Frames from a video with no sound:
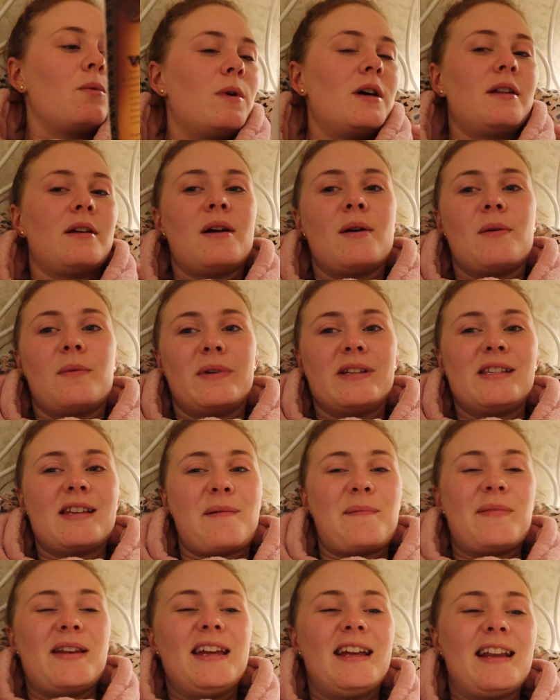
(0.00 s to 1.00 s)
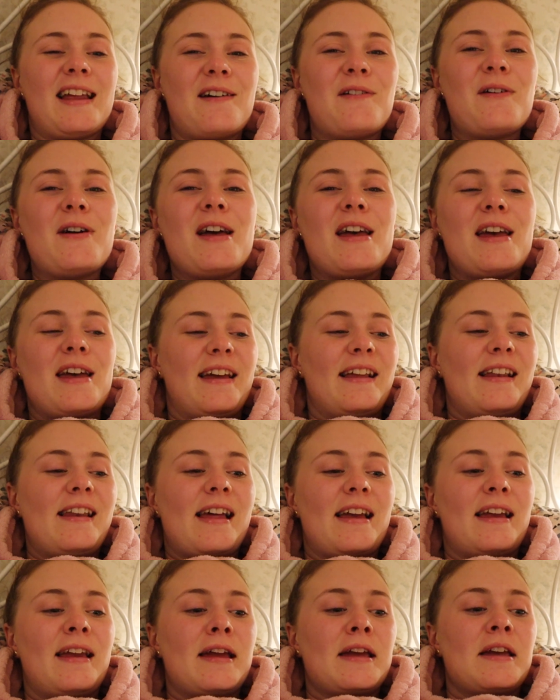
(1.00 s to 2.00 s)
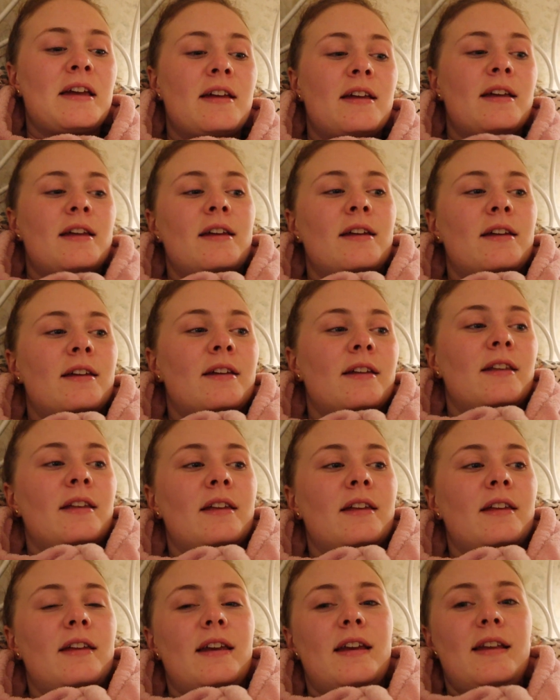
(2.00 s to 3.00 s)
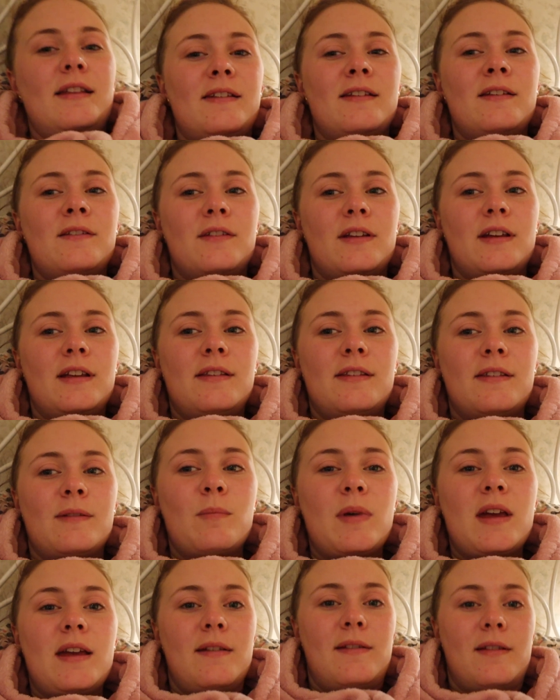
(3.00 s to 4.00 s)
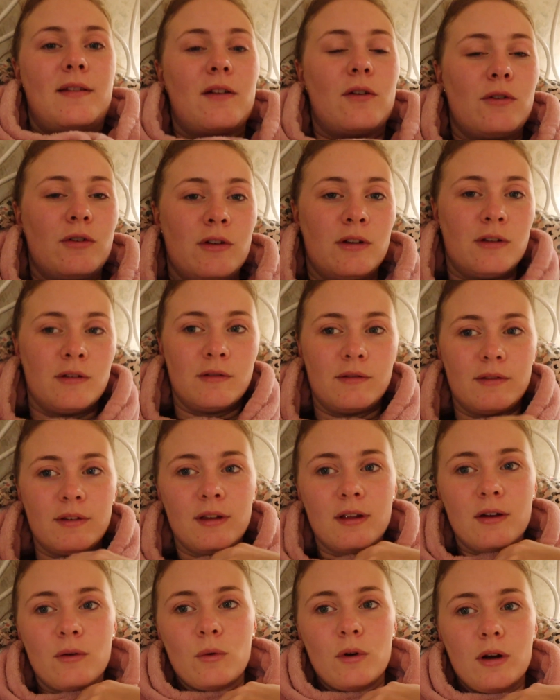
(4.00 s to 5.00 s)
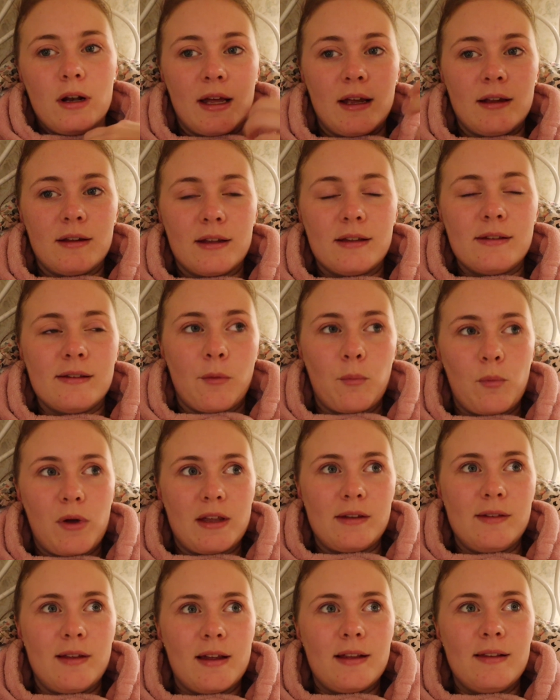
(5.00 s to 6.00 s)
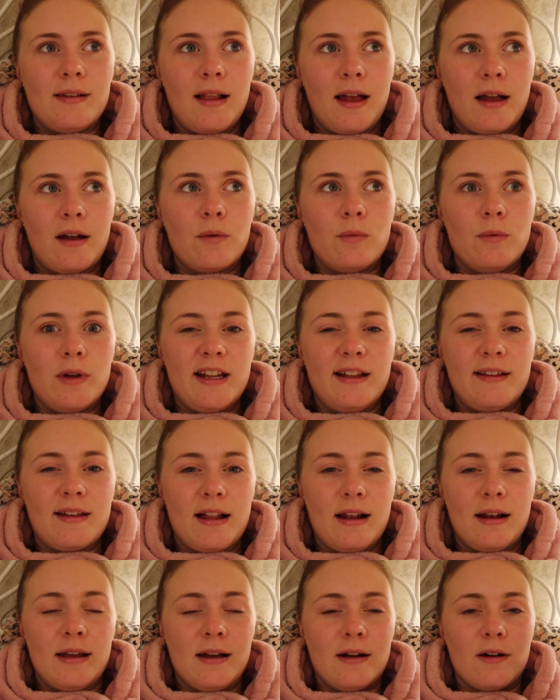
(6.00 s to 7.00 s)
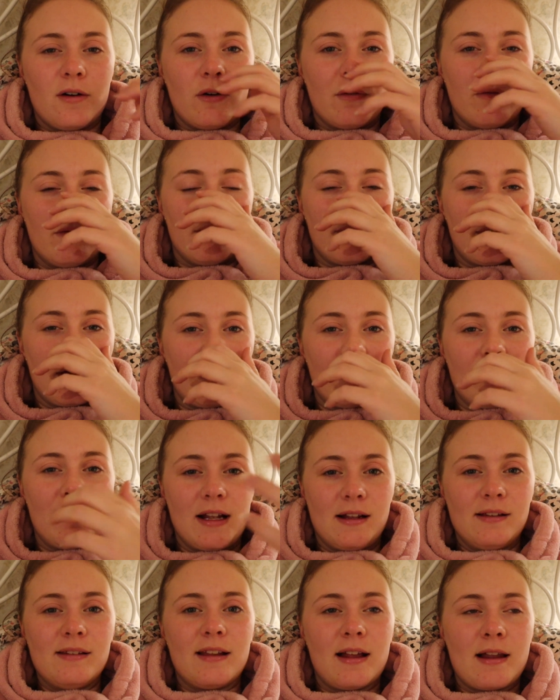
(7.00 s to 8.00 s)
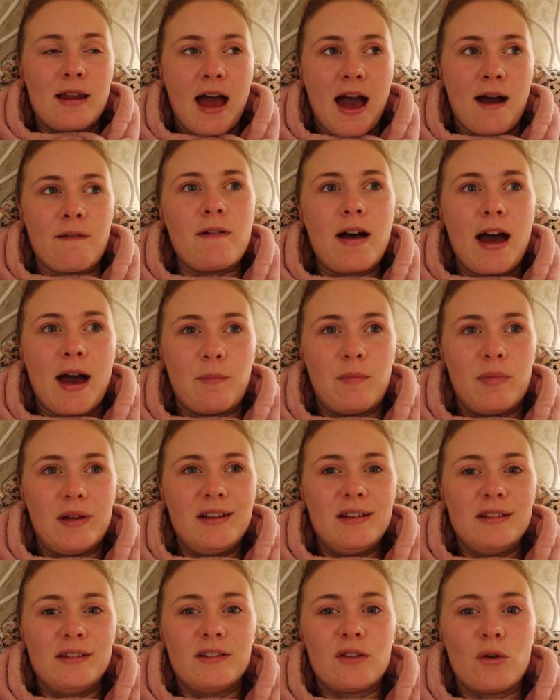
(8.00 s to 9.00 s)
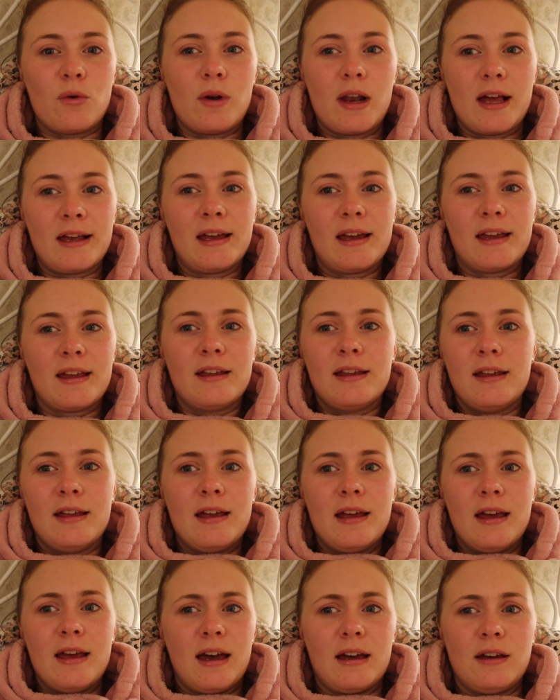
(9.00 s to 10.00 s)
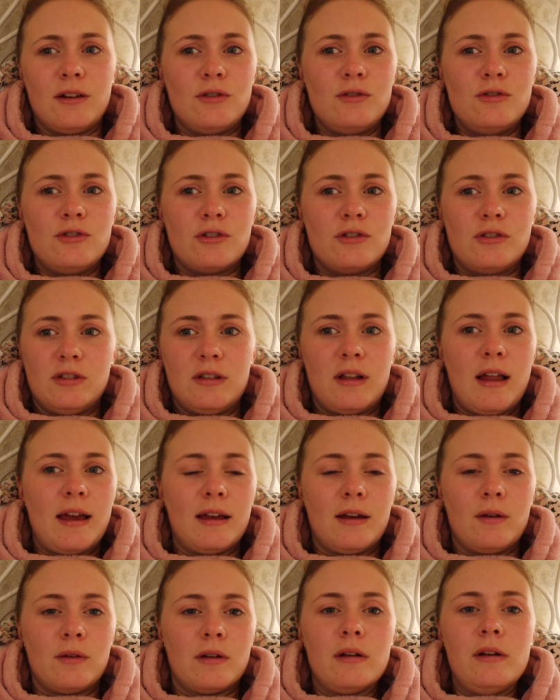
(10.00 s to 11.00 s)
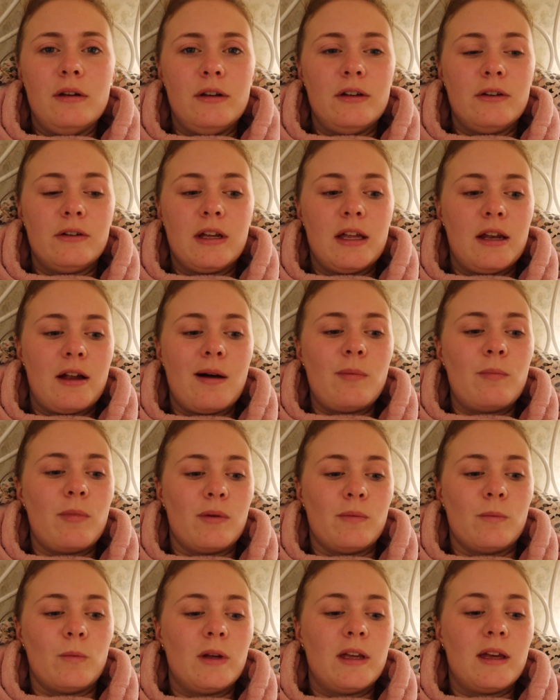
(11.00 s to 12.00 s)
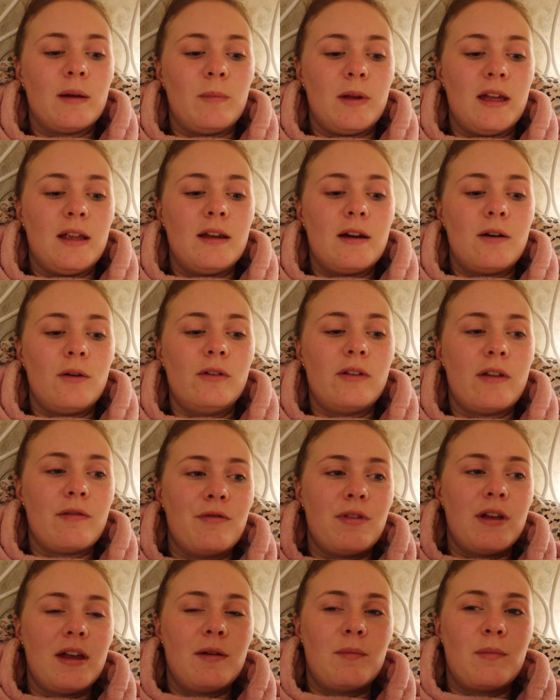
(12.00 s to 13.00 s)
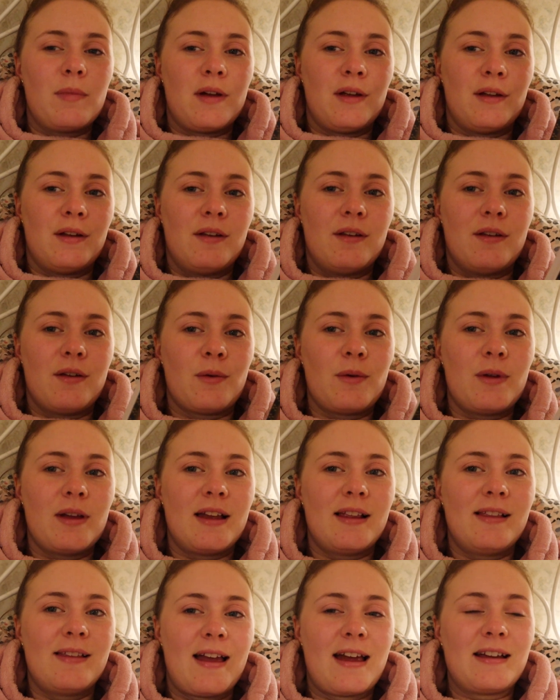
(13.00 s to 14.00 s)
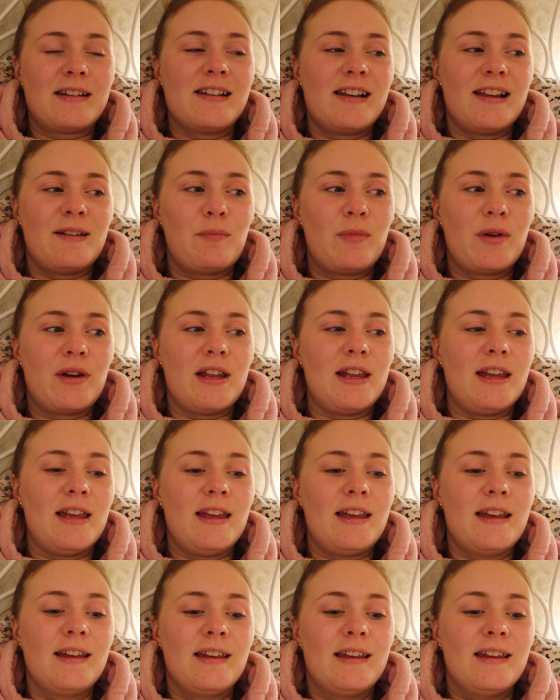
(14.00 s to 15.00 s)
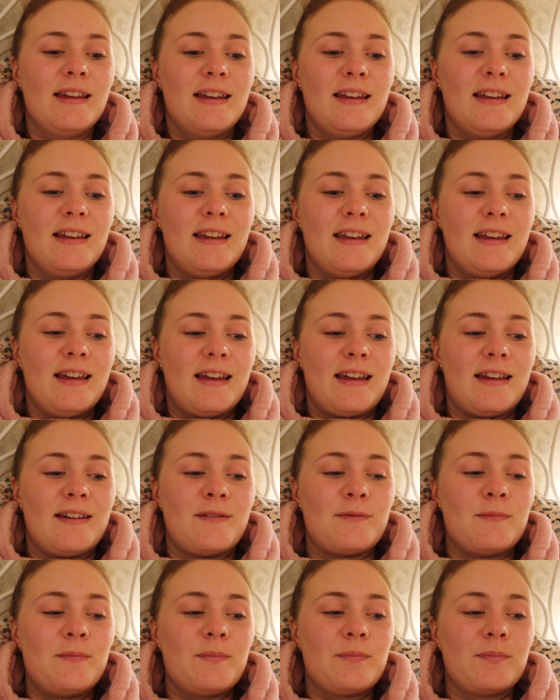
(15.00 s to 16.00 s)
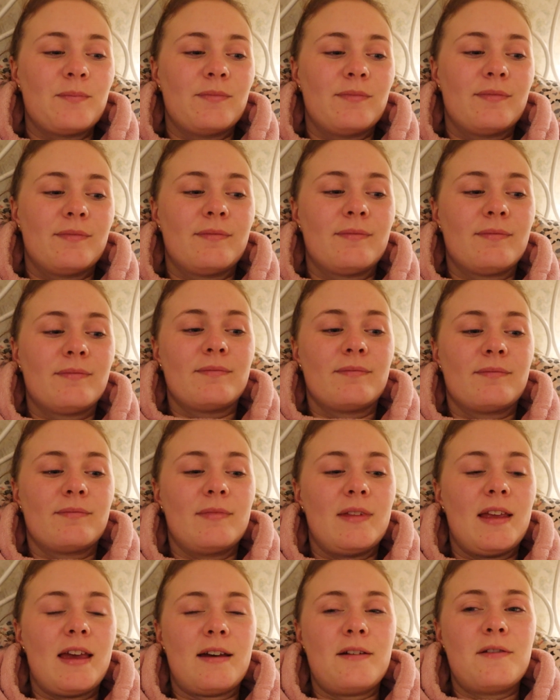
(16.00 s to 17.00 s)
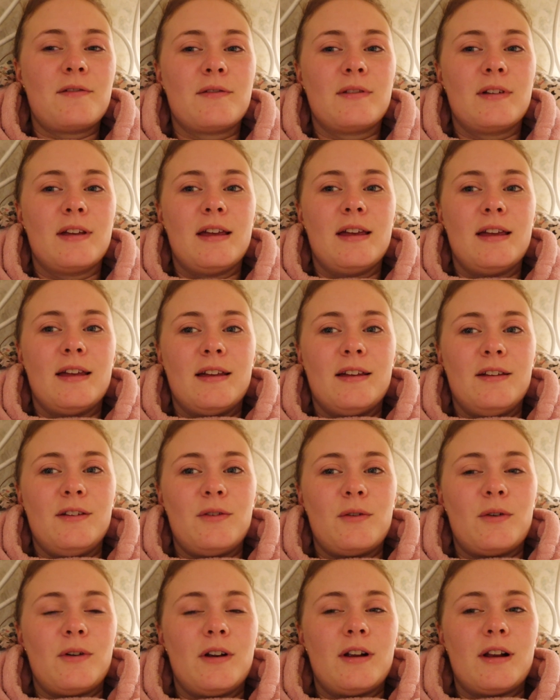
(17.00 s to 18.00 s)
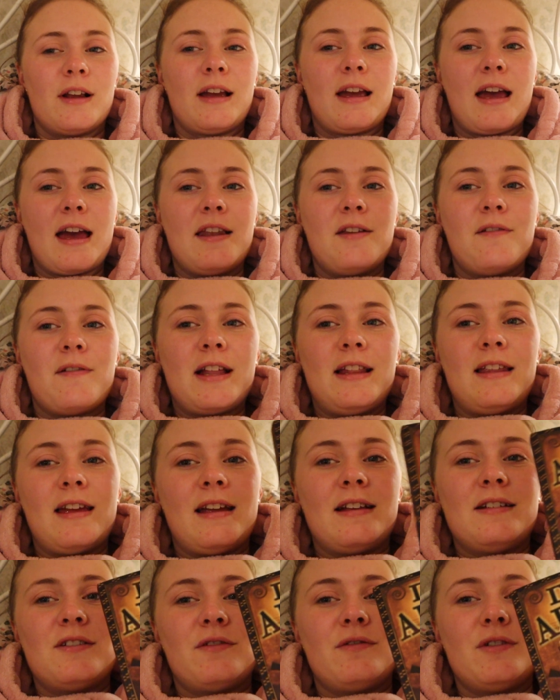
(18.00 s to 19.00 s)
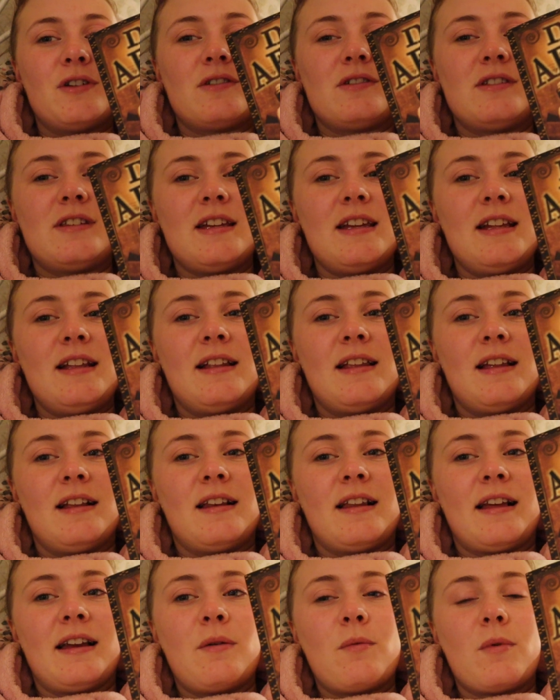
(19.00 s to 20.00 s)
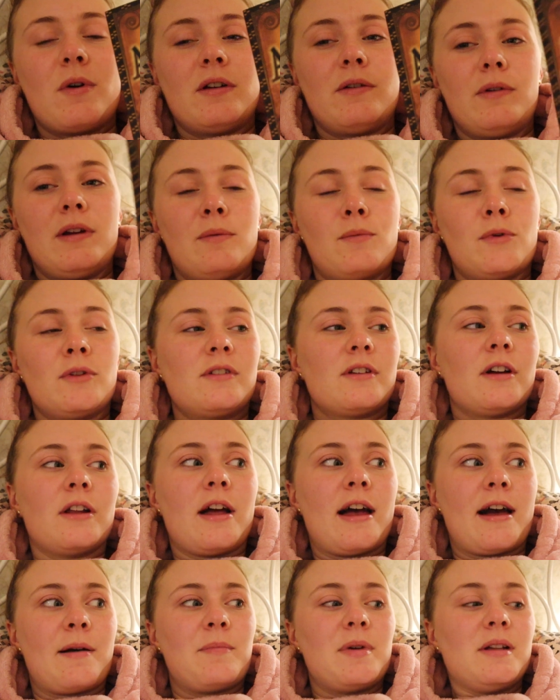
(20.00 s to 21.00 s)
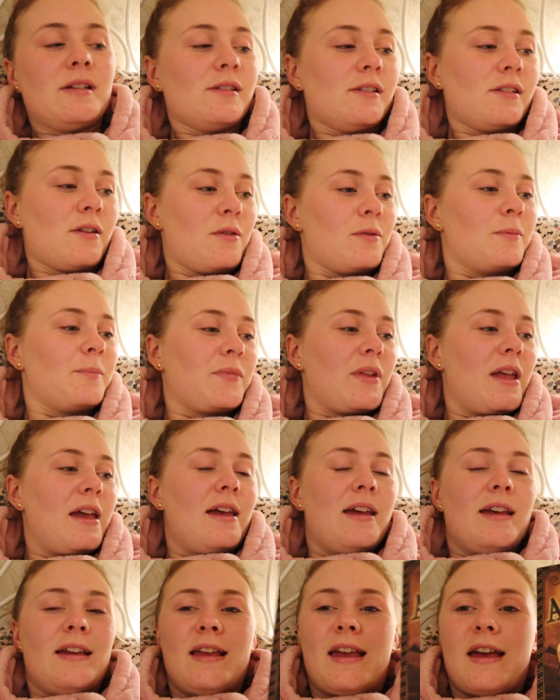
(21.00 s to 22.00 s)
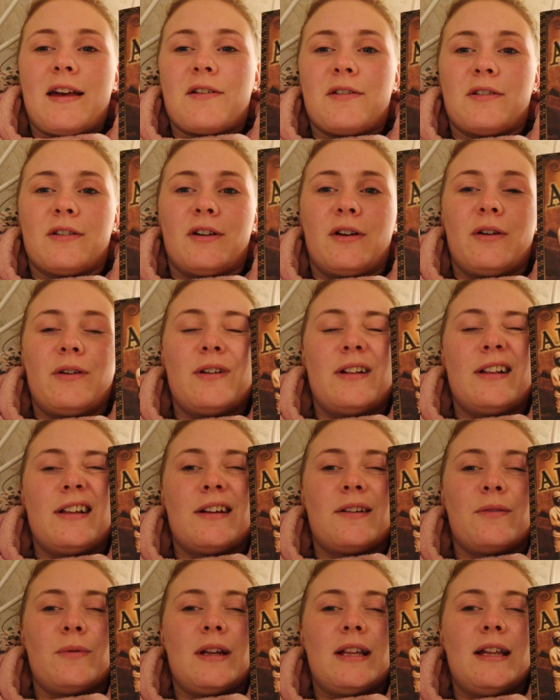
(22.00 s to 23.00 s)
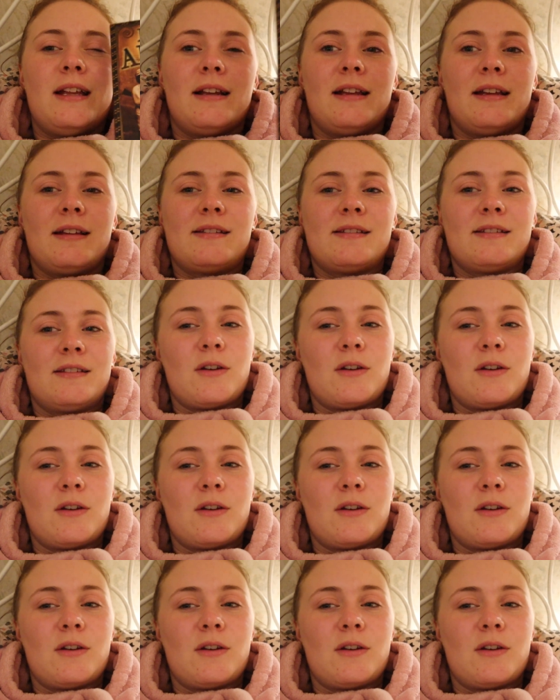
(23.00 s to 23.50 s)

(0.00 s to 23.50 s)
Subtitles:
What's happening now? And like, it's based on a, or like it's not based. It's like a retelling of events that have happened. So like, I could just like look it up on Wikipedia or something. But no, it's actually pretty. Yeah. You're kind of at the edge of your seat and like wondering what's gonna happen. So, yeah, currently reading this.